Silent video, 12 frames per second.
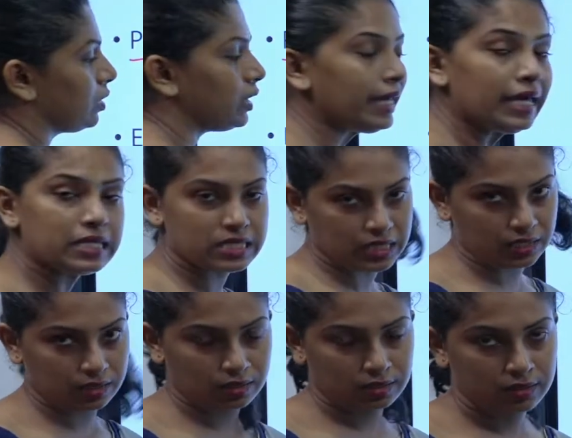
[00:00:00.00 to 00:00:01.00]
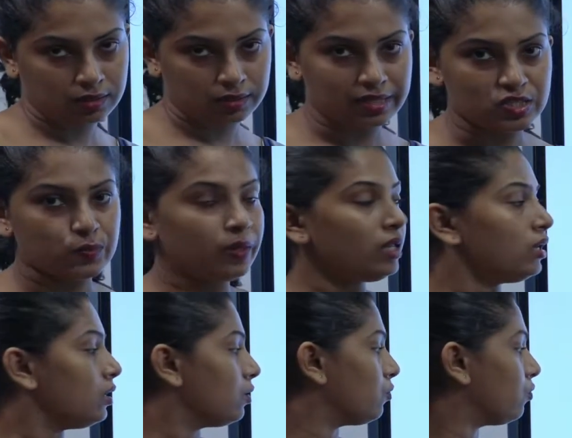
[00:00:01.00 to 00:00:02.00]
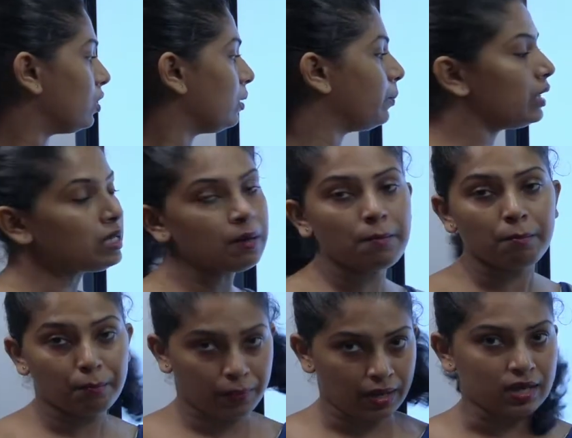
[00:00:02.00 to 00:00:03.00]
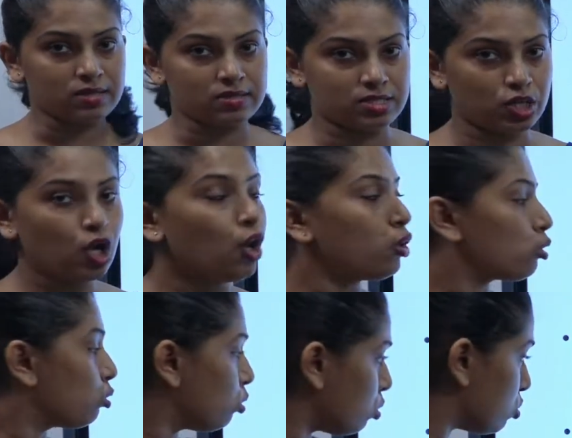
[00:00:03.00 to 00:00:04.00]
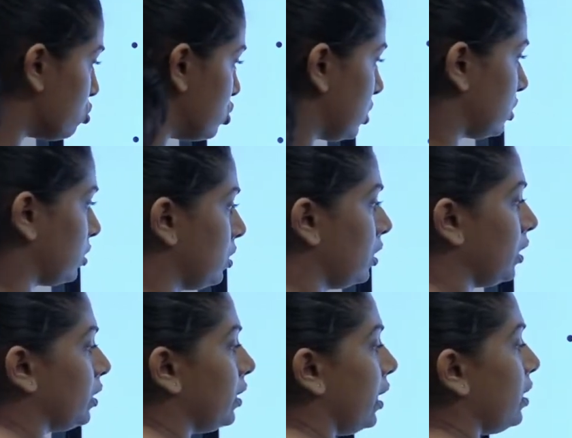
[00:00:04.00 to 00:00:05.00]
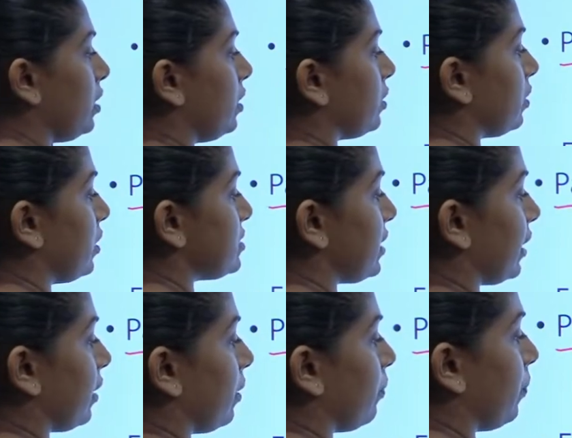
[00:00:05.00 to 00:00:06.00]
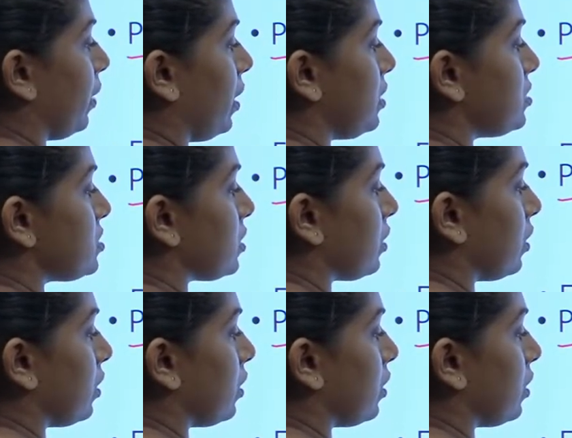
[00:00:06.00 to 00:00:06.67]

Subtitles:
ed. That means verb in past, cooked. Then the second part,